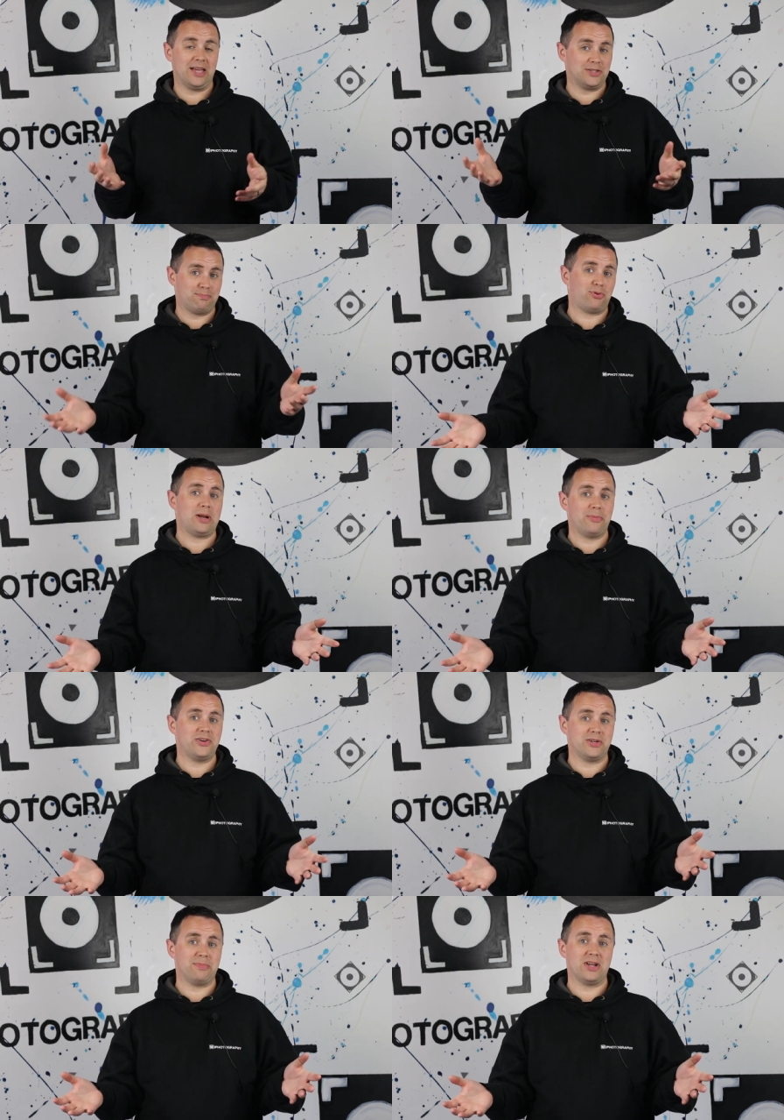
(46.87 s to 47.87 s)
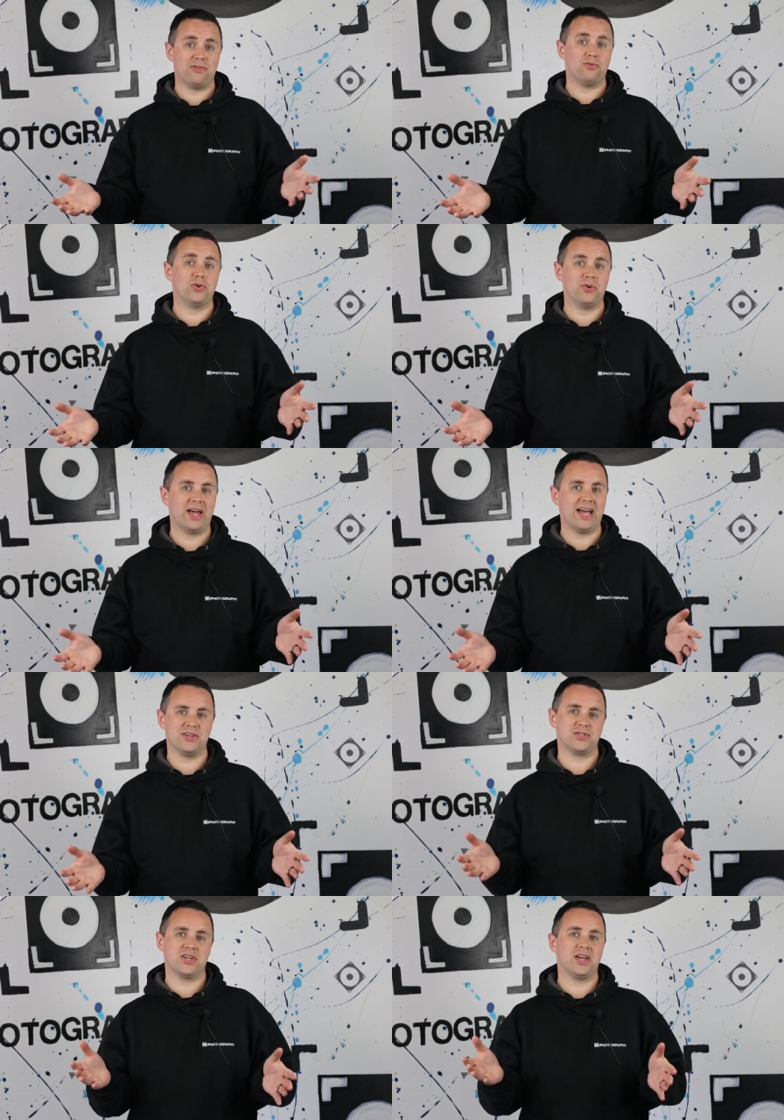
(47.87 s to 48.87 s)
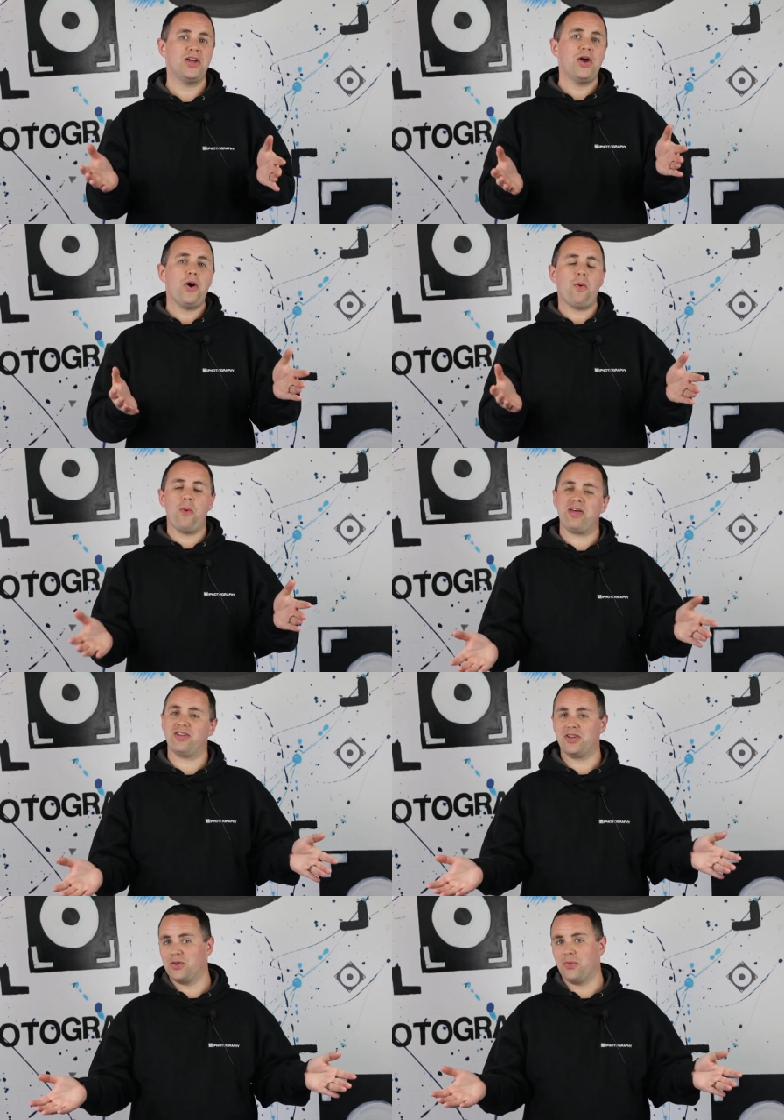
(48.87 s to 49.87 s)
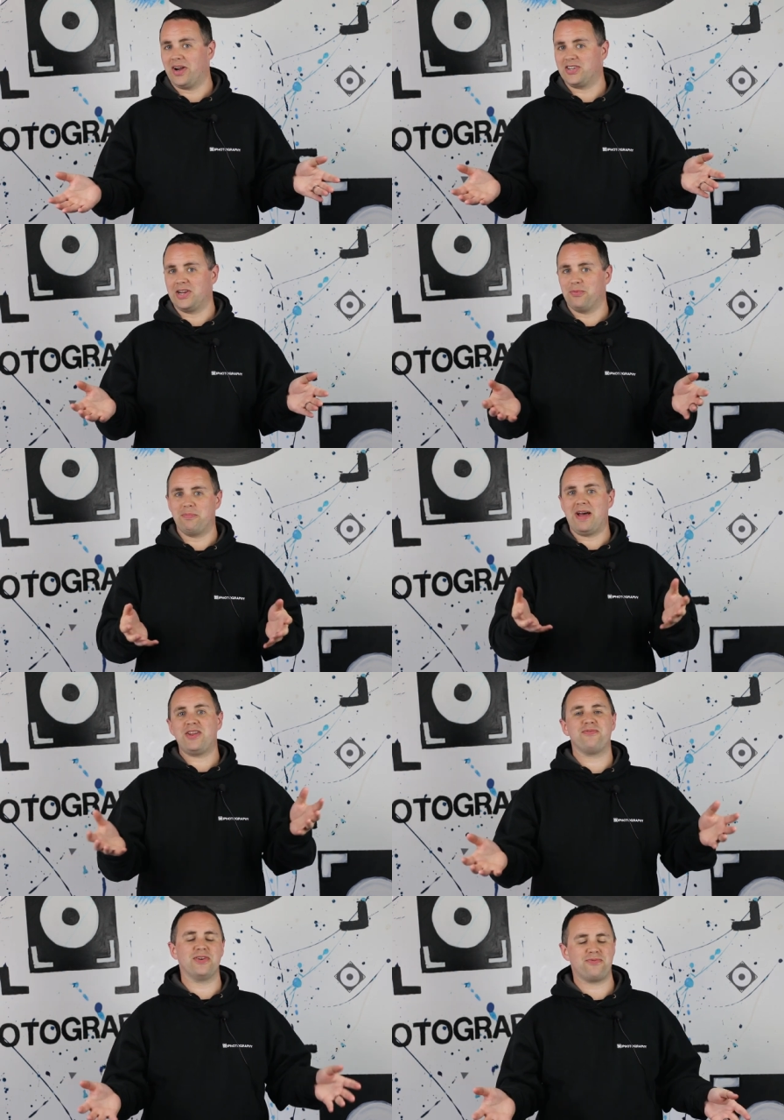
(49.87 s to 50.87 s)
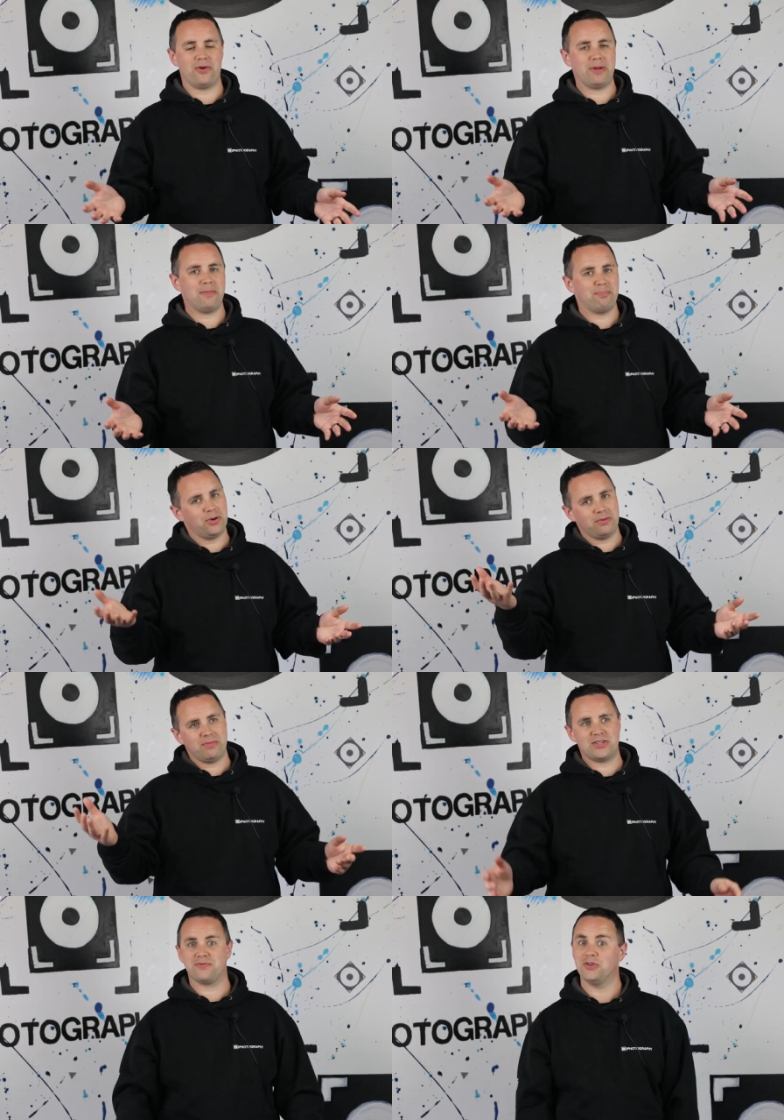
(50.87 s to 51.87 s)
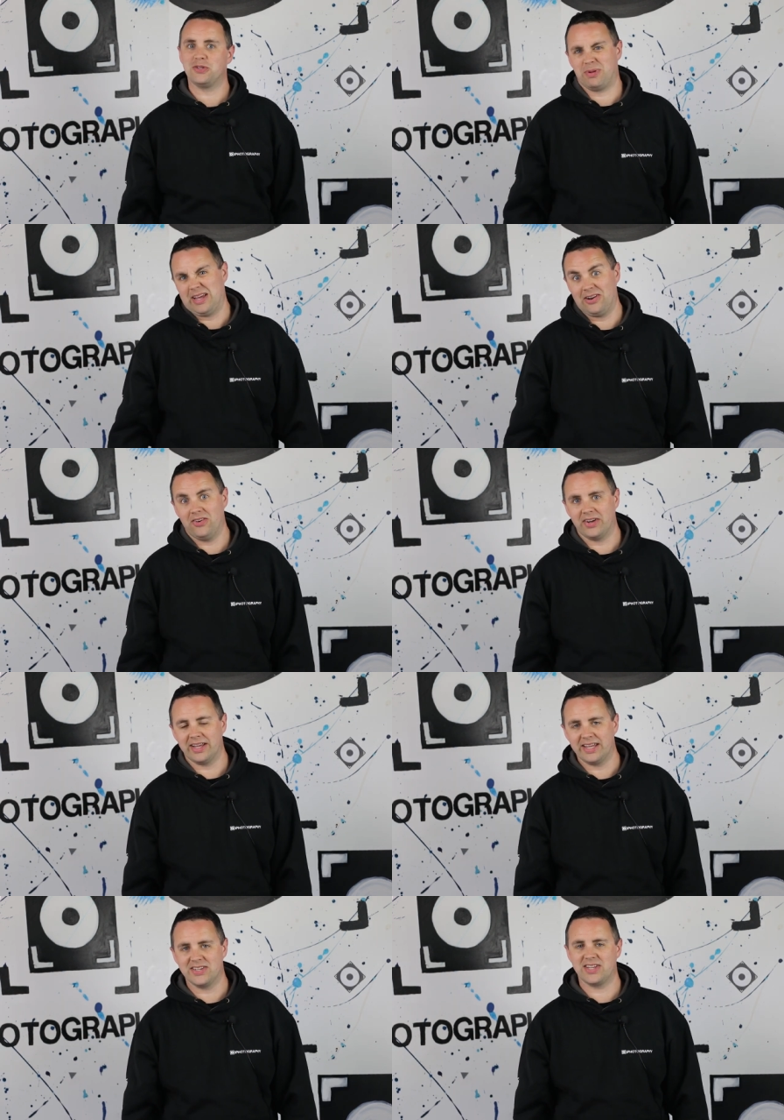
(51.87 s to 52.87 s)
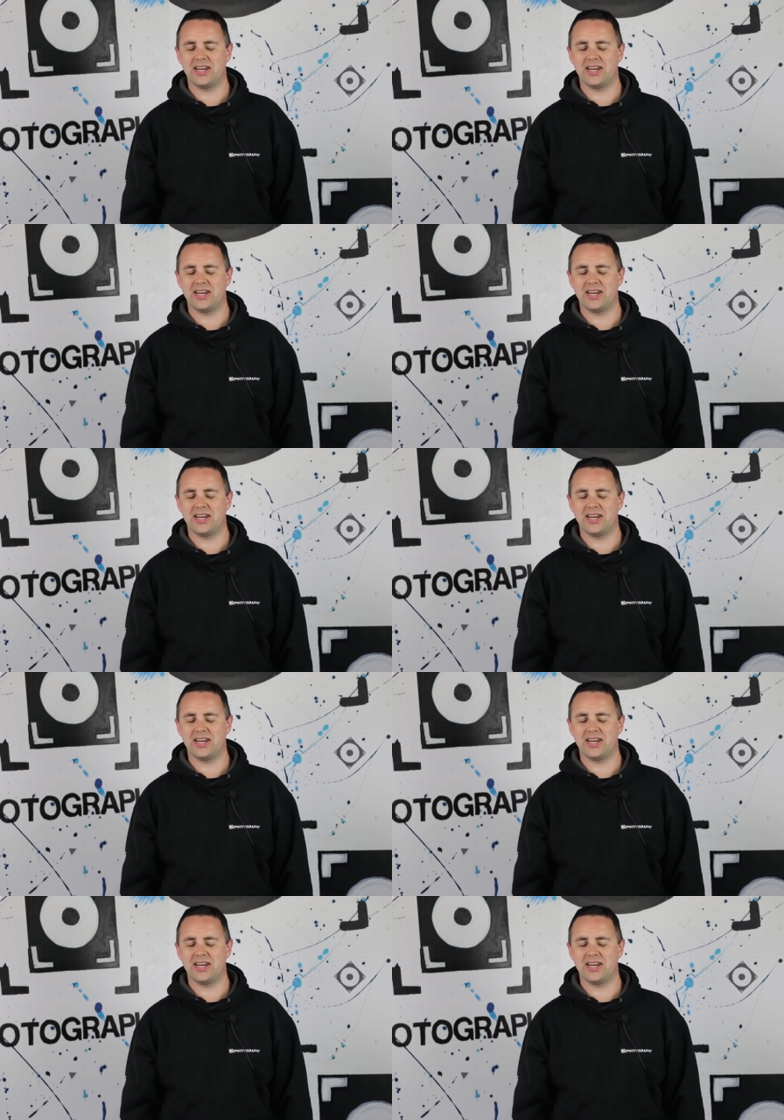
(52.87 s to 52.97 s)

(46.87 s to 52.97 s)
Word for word: It's pretty much a bit of a roulette as to whether you actually would benefit from it, but it's fun to play along at least